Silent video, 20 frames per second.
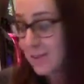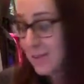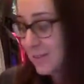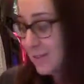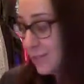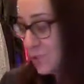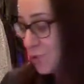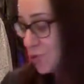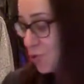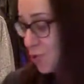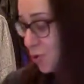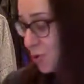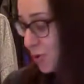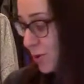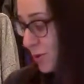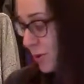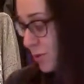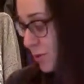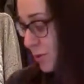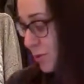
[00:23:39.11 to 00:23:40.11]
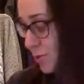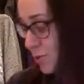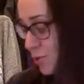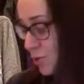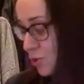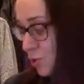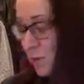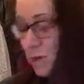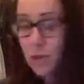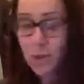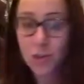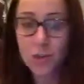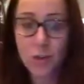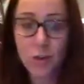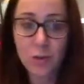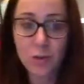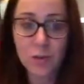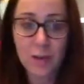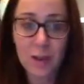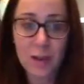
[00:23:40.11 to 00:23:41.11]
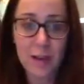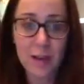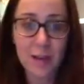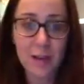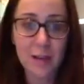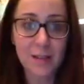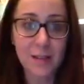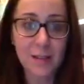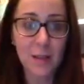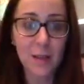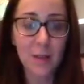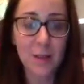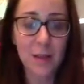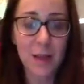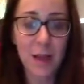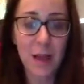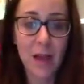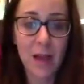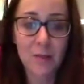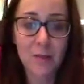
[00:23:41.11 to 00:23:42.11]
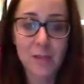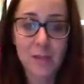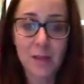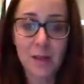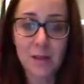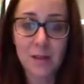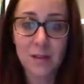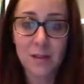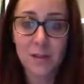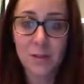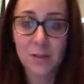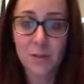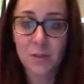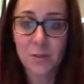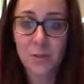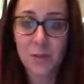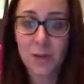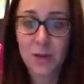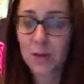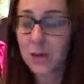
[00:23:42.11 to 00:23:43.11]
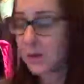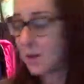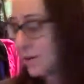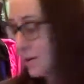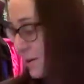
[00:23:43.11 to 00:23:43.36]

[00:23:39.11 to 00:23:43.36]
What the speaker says: It was a short show tonight because I don't really have a ton to